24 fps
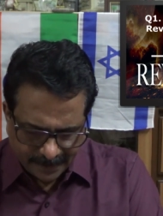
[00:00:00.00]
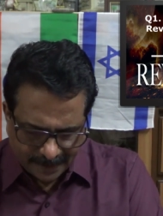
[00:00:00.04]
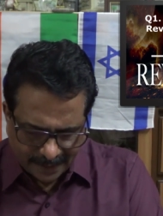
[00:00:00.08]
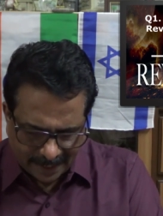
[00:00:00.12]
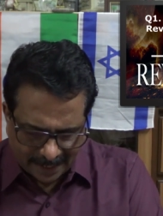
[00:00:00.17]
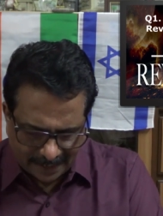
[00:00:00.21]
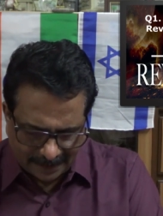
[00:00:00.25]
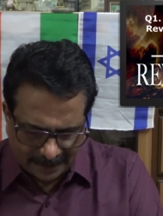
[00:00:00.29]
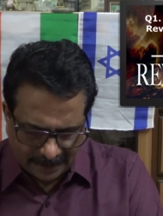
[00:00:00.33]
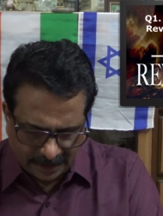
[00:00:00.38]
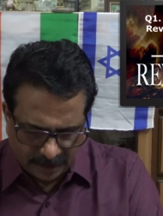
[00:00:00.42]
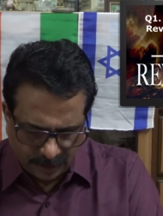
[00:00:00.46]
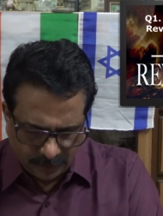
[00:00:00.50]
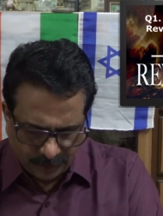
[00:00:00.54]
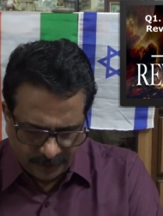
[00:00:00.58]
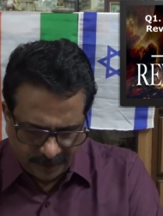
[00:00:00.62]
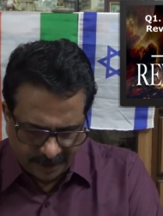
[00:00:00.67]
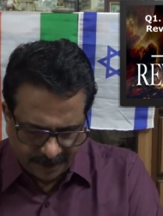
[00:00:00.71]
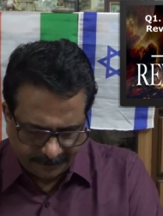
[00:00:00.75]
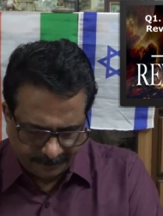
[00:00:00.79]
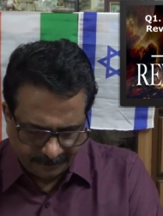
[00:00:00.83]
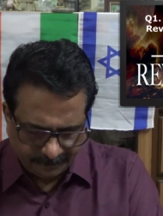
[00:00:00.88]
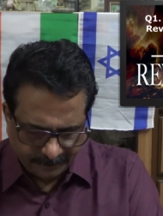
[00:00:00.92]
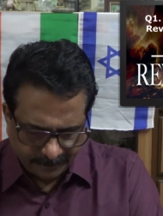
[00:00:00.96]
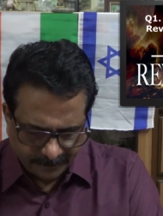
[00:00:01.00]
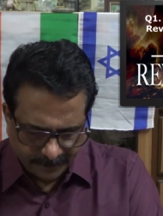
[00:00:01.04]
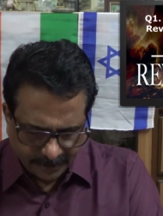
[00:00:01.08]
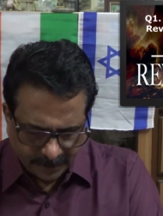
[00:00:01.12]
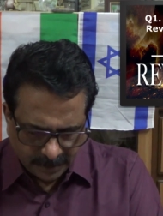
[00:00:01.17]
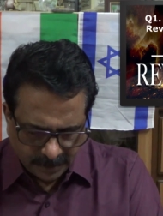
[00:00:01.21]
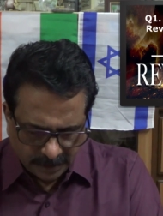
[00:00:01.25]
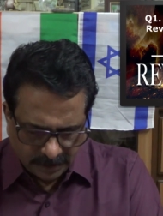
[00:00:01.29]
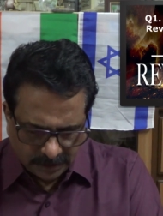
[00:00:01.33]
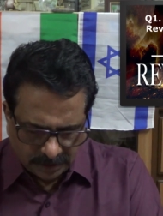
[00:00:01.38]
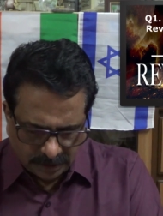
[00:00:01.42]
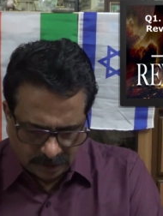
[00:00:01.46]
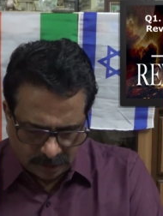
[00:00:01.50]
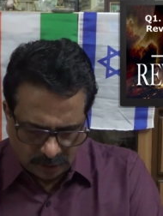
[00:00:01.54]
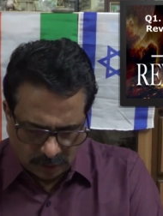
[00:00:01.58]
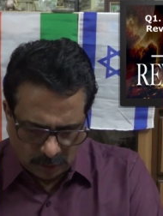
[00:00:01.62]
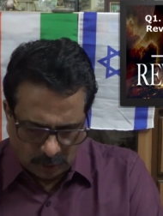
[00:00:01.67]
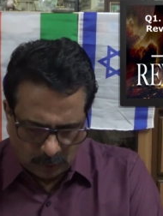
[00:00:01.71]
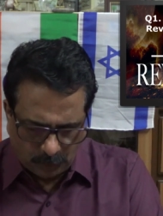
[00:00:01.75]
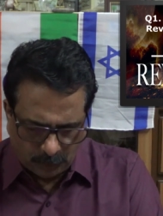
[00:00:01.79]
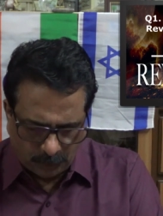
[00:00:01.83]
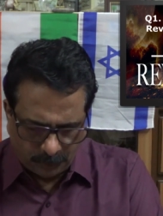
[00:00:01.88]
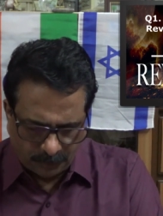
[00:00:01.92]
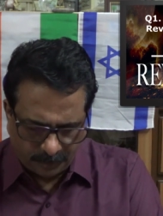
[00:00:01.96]
Hallelujah.
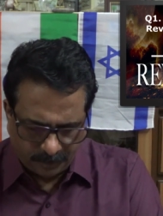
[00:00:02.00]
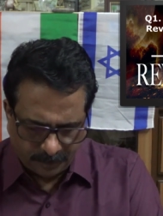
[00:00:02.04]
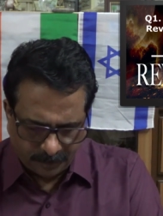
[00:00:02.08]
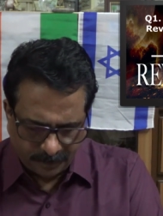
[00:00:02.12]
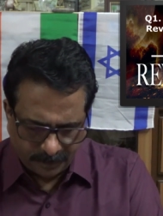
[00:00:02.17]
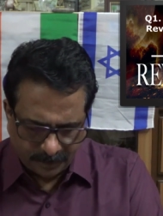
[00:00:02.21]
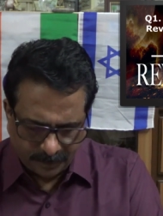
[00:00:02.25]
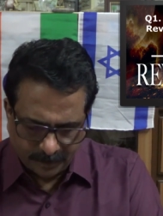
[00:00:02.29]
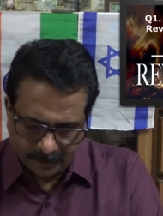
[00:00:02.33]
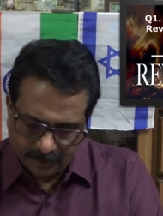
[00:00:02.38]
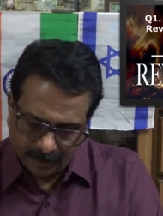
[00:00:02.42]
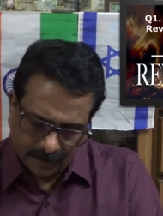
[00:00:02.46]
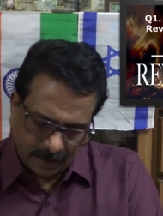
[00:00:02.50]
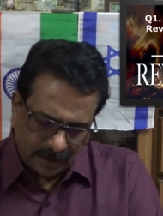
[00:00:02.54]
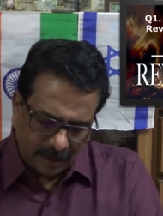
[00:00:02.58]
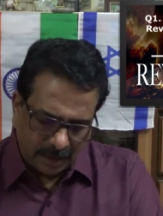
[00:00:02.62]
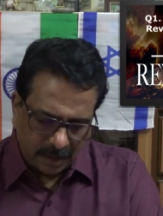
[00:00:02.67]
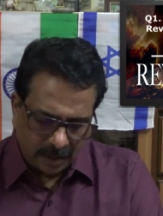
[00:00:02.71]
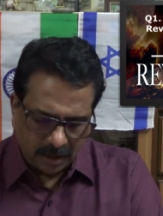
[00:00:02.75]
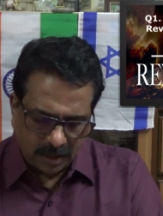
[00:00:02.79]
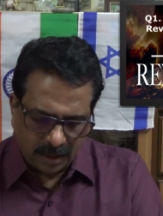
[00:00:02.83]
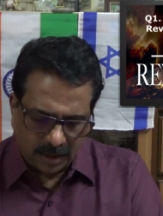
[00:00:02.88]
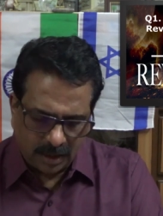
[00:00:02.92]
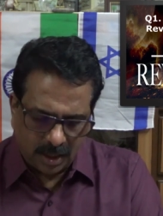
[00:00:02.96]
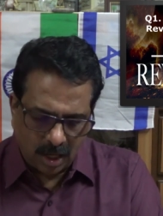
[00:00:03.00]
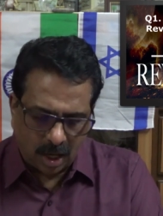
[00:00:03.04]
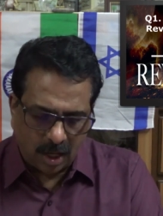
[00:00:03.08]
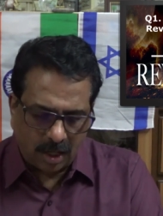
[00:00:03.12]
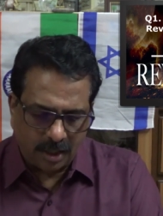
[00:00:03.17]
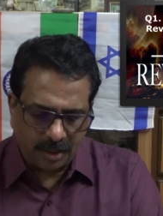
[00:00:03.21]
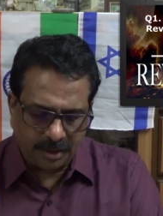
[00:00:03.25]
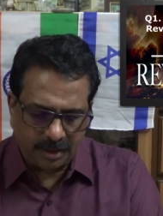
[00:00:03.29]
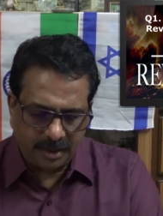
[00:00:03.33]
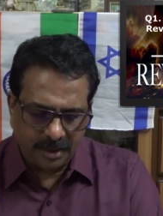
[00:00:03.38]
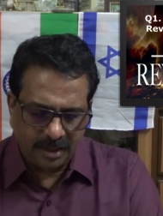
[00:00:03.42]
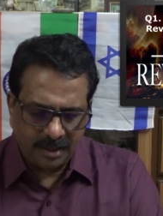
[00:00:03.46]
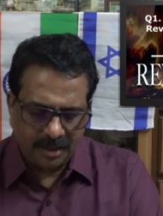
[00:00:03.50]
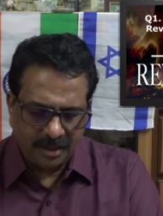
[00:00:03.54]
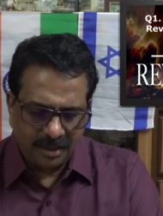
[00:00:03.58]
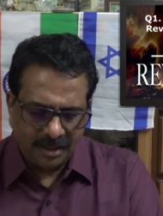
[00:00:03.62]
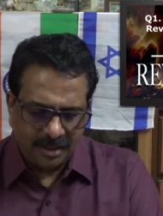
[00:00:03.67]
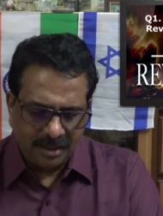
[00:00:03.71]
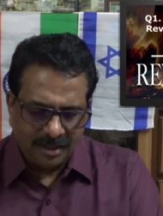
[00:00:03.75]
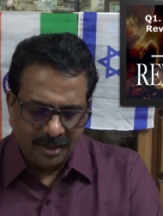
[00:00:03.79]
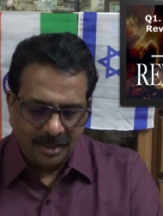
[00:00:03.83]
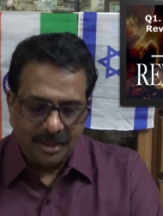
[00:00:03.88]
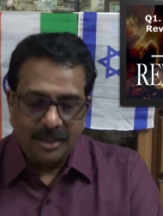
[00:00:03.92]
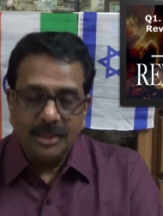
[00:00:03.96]
So, God
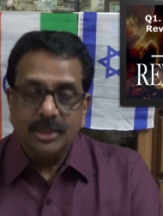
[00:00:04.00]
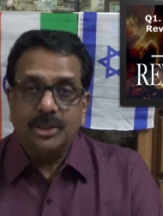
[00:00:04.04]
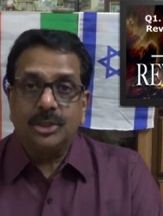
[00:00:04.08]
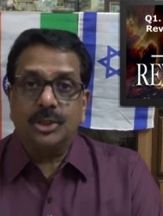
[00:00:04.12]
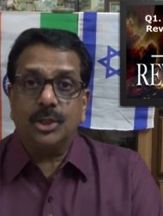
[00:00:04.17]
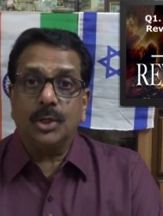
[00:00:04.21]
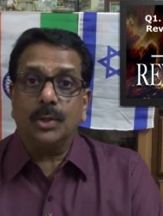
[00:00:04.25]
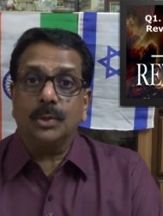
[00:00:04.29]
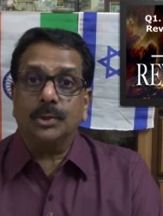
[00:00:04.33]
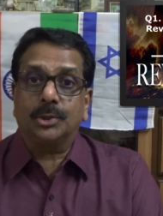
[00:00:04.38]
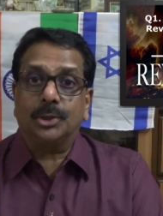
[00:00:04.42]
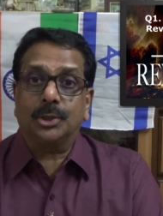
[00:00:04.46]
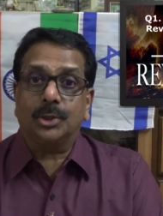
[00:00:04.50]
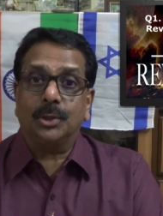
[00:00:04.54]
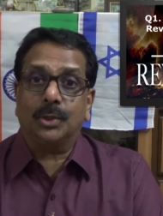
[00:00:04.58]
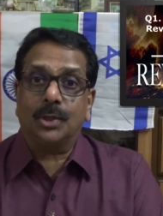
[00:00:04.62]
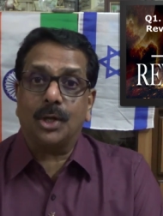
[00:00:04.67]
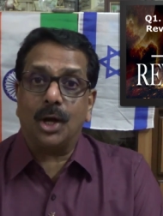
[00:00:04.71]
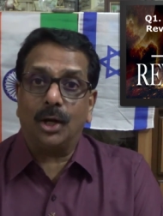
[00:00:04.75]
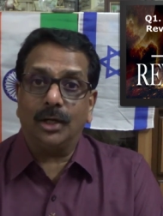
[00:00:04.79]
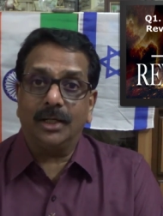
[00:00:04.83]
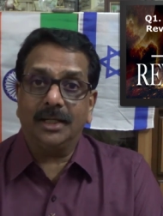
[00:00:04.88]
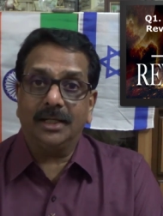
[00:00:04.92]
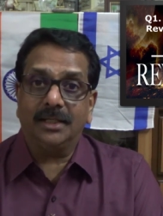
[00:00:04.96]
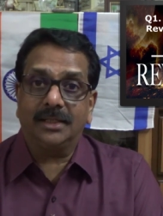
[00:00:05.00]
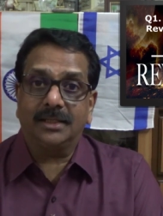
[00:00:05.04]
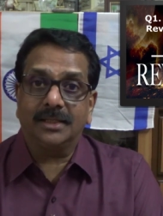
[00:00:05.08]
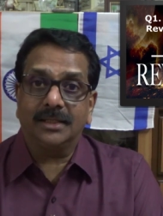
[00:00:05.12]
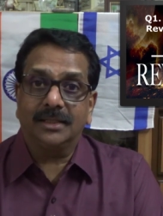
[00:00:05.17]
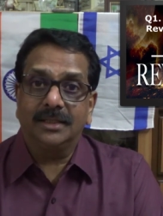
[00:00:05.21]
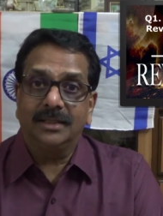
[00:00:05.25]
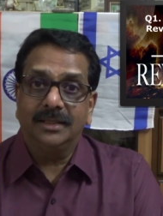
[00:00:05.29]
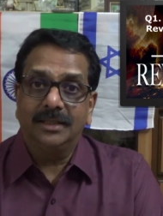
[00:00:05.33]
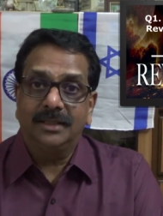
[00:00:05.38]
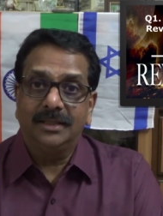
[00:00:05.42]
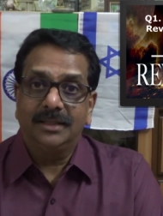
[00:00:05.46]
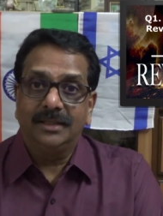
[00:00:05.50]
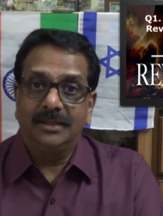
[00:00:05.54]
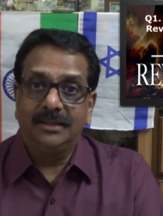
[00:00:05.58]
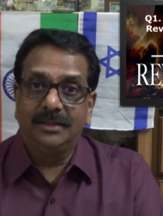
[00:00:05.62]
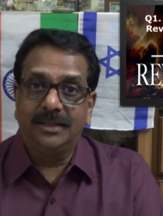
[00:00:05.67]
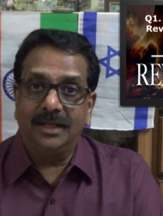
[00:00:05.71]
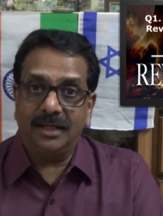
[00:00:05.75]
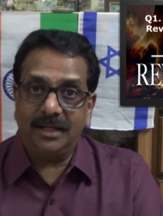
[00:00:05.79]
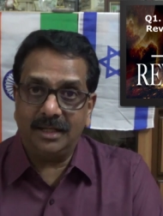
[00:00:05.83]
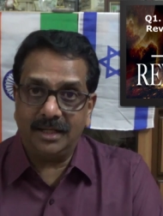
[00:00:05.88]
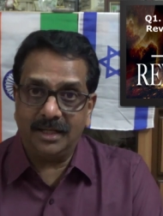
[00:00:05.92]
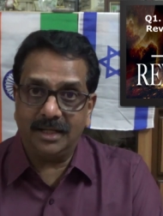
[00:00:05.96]
chose to call it
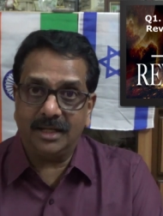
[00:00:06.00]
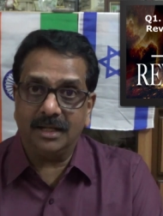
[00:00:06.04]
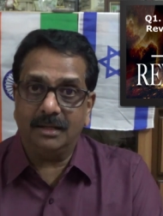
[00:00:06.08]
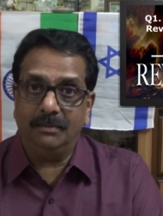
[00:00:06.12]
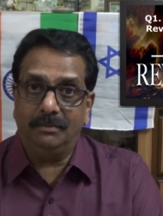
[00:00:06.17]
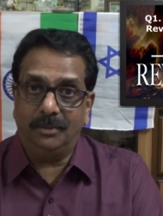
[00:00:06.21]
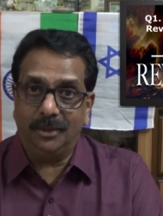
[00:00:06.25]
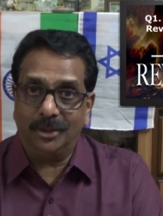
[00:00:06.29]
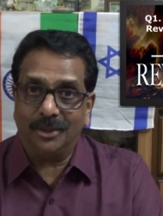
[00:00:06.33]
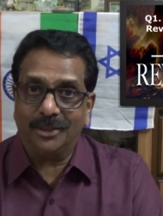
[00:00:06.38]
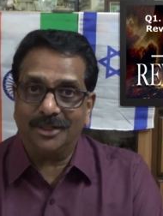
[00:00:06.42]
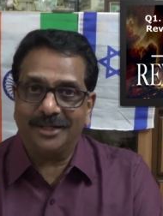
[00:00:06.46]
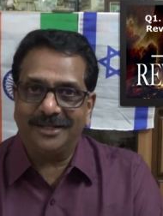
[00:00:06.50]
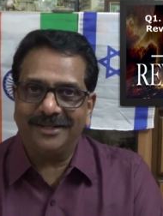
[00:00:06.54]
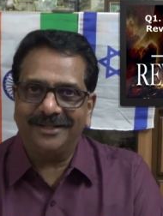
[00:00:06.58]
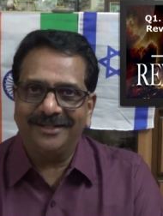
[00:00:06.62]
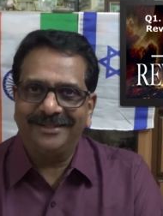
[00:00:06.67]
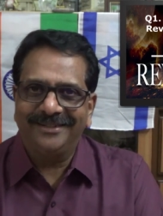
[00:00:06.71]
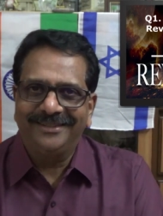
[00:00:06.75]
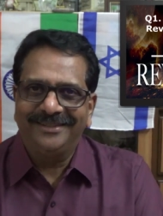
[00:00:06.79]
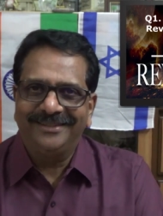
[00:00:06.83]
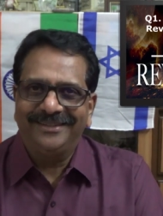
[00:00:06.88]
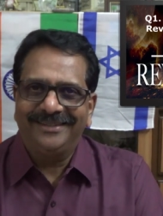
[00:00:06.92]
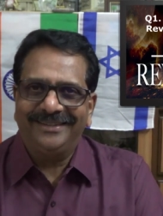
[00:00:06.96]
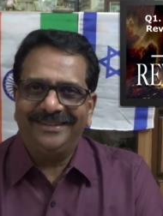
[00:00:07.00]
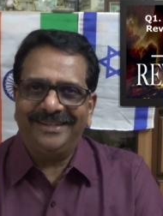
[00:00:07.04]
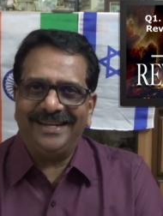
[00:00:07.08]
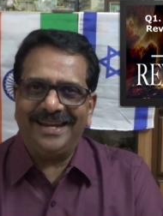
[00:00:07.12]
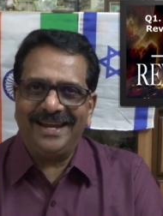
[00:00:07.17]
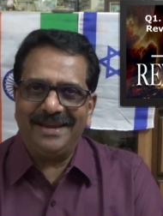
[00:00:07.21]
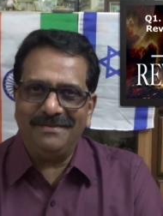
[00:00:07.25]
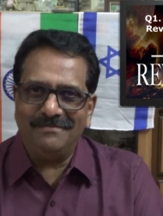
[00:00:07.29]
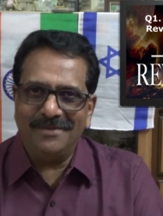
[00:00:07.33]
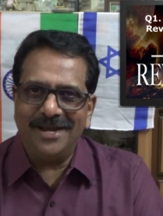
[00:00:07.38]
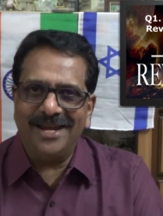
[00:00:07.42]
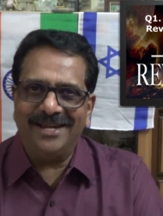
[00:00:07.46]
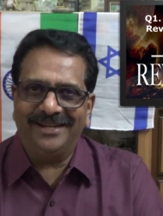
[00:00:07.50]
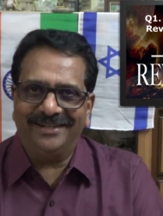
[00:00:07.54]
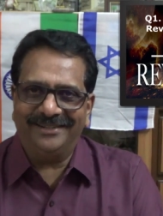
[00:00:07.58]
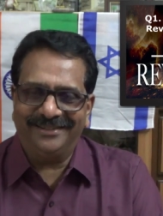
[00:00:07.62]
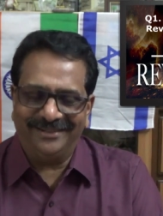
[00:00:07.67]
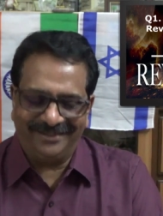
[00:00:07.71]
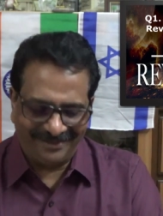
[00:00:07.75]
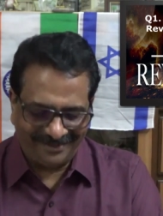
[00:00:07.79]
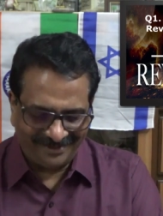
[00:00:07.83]
the little book. Amen.